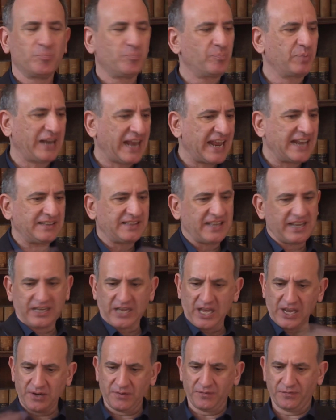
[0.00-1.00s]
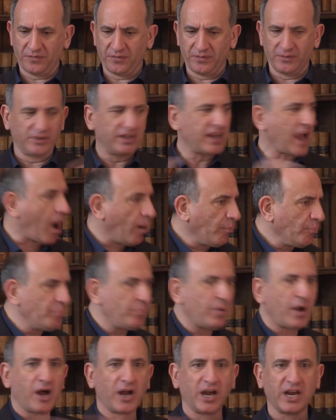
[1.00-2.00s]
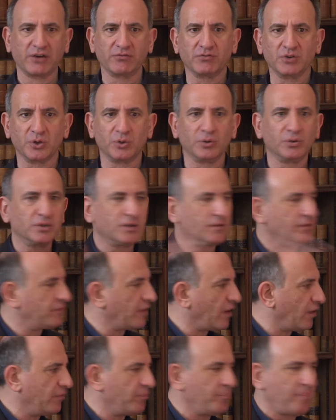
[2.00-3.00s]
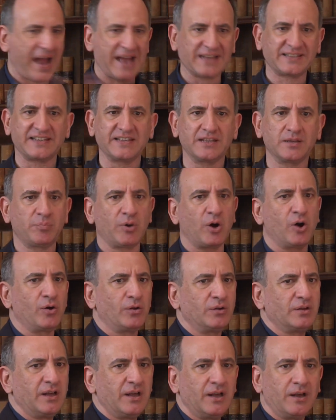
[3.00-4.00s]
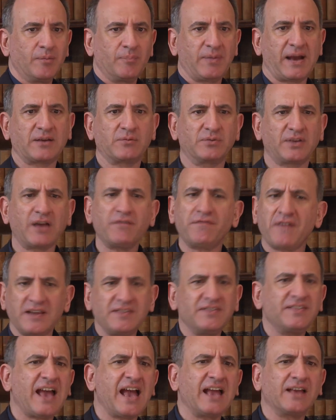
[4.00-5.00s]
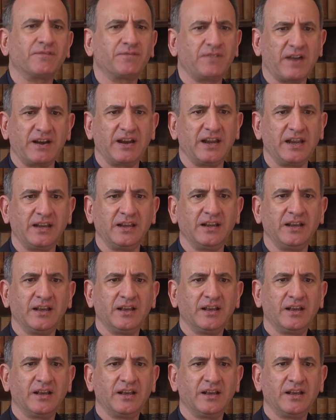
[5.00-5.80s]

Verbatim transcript: played the kind of the umpire role of, of batting the ball backwards. I find that very